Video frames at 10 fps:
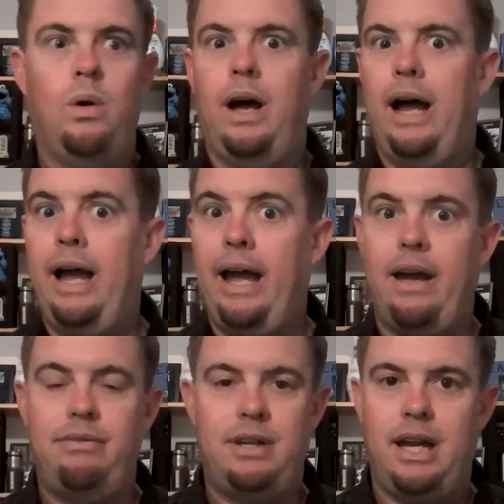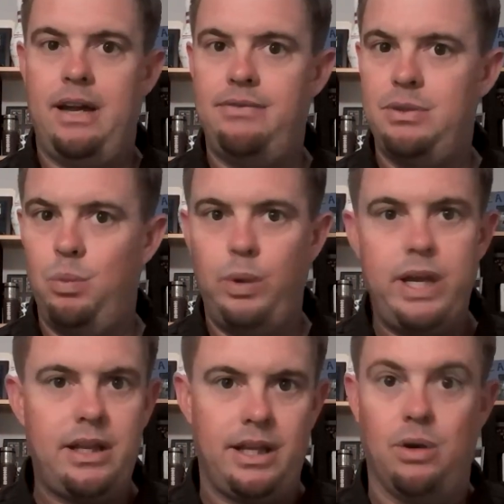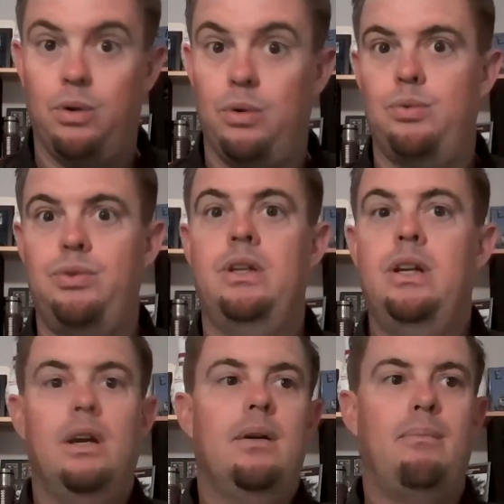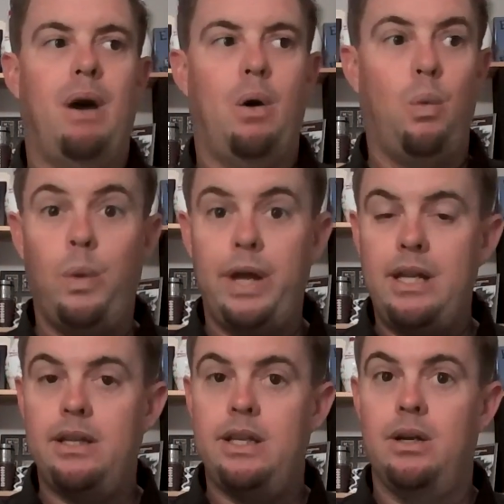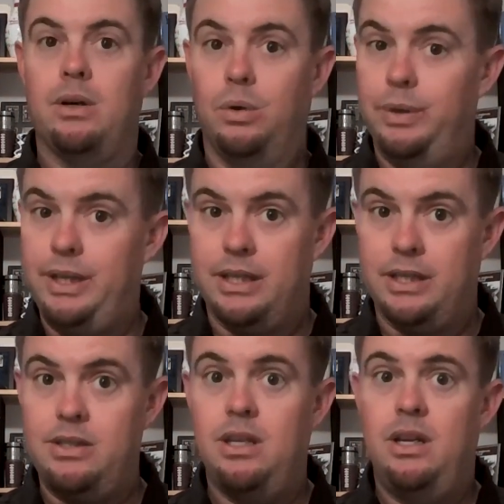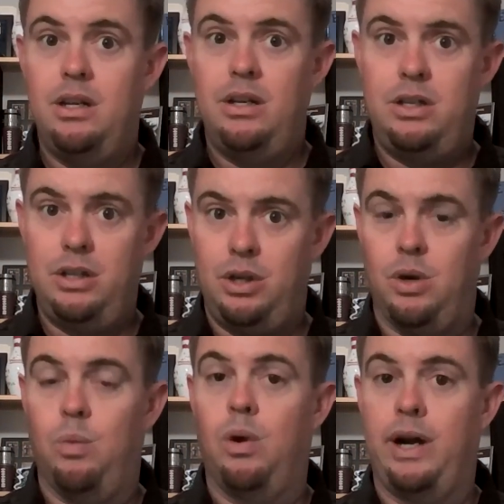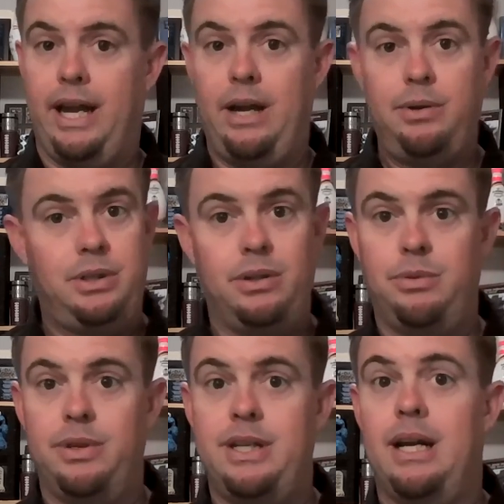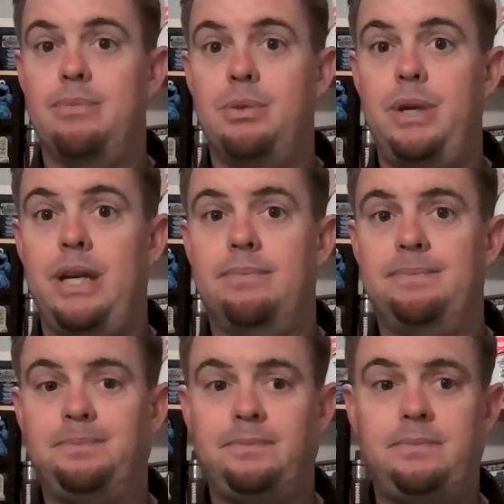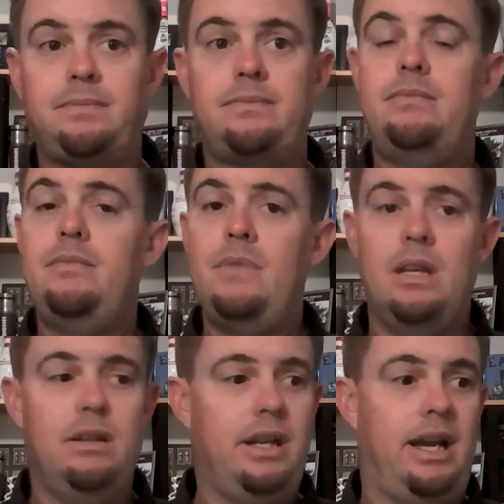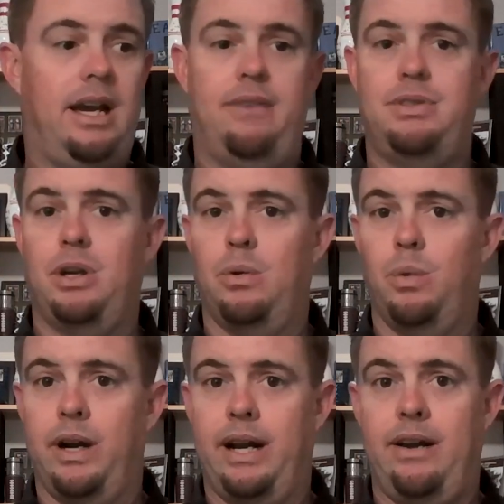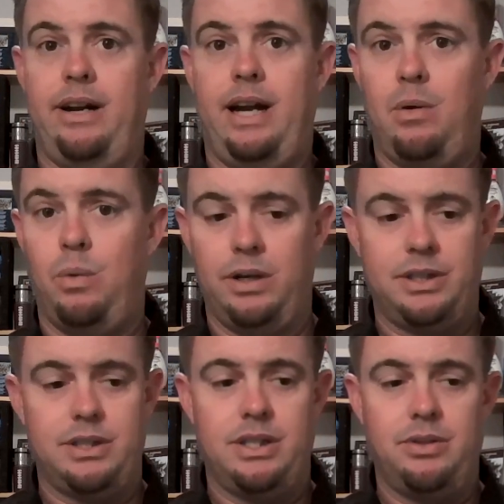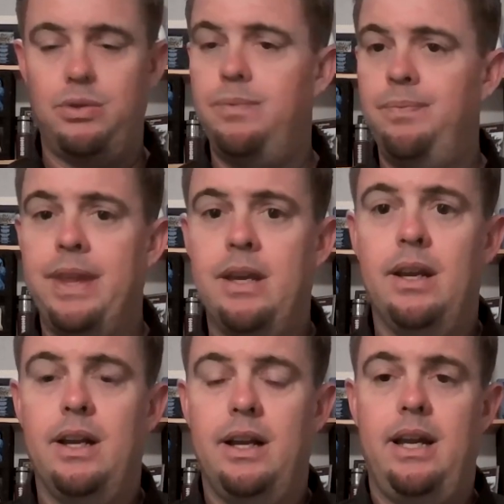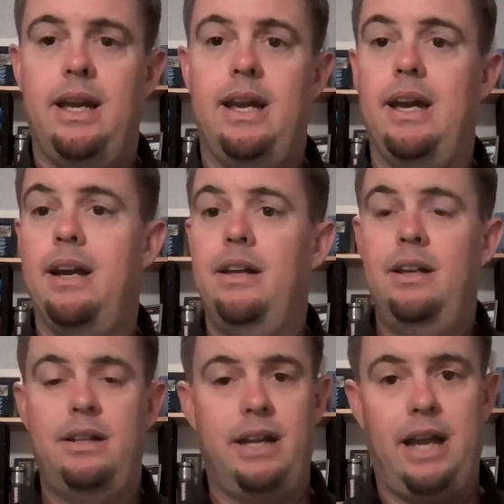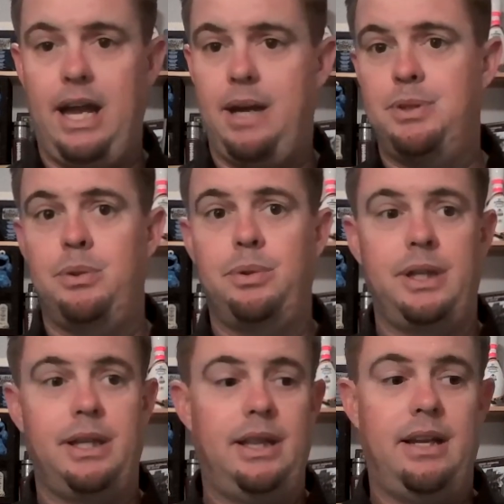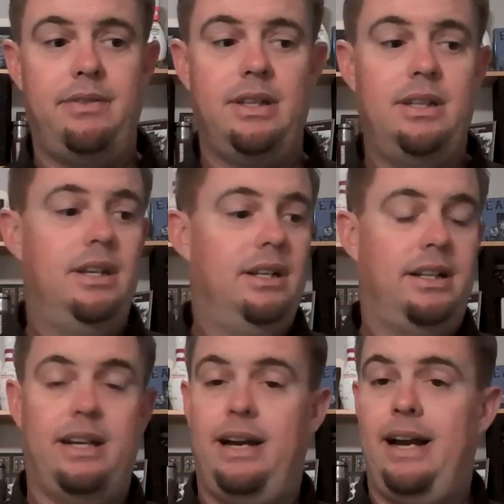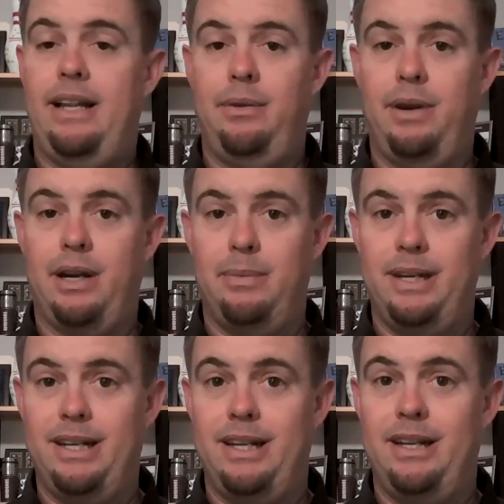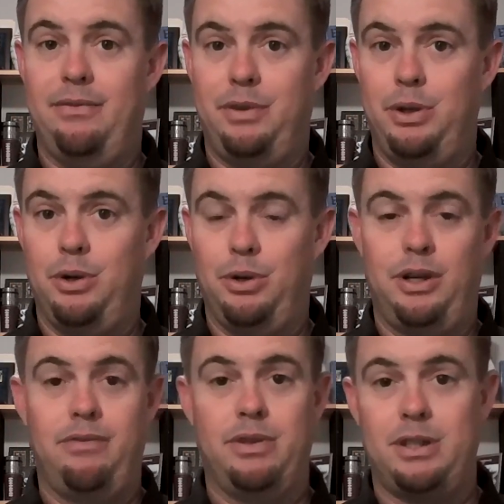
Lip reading: I have to have some weekly goals. My weekly goal is to go work out 2 to 3 times a week. That I've started working out at Hotworks in Central, and I absolutely love it. I highly recommend it if you're looking for